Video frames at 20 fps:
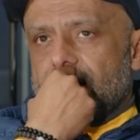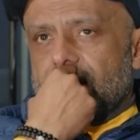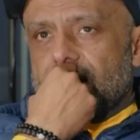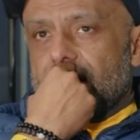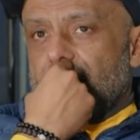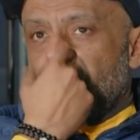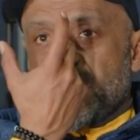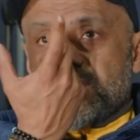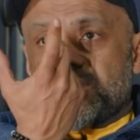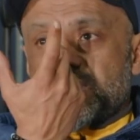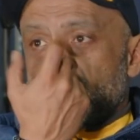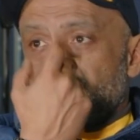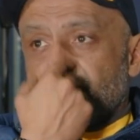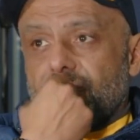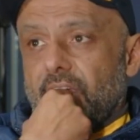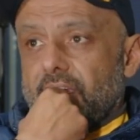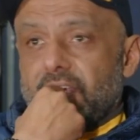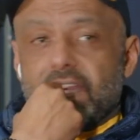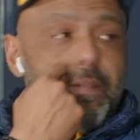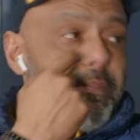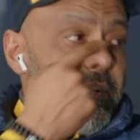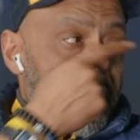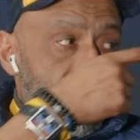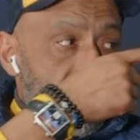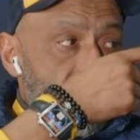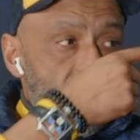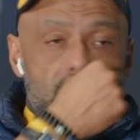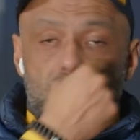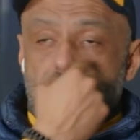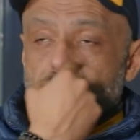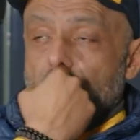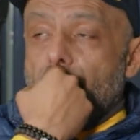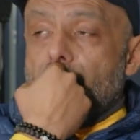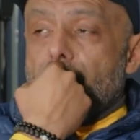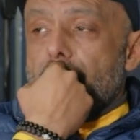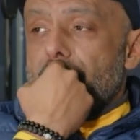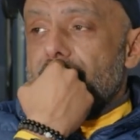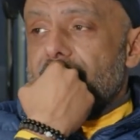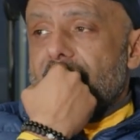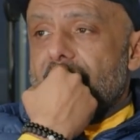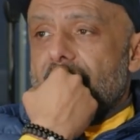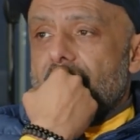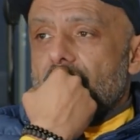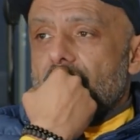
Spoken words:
yeah, it's just fucking epic. It's in the showroom now.